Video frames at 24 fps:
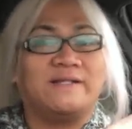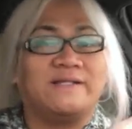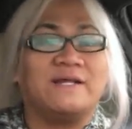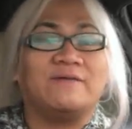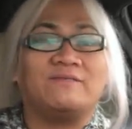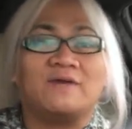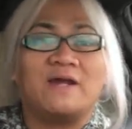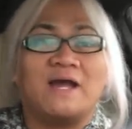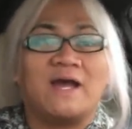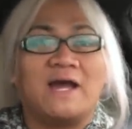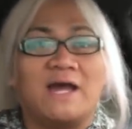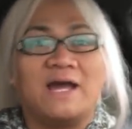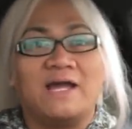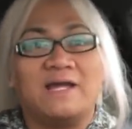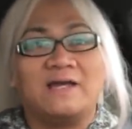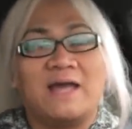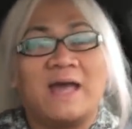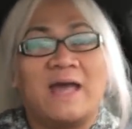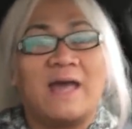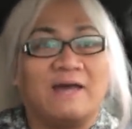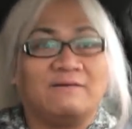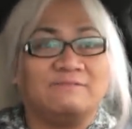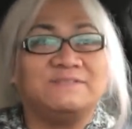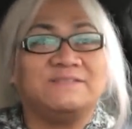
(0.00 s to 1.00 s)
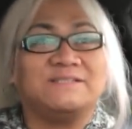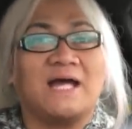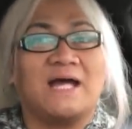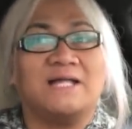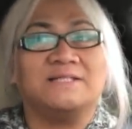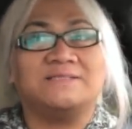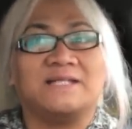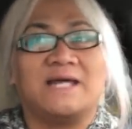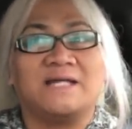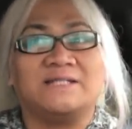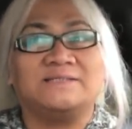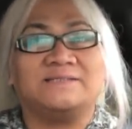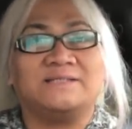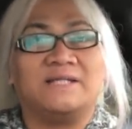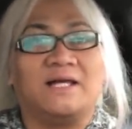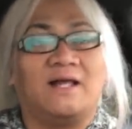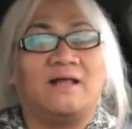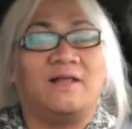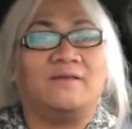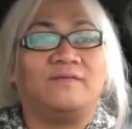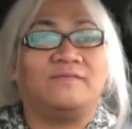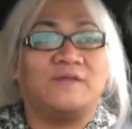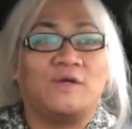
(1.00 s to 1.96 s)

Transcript: They never ha- have size XL.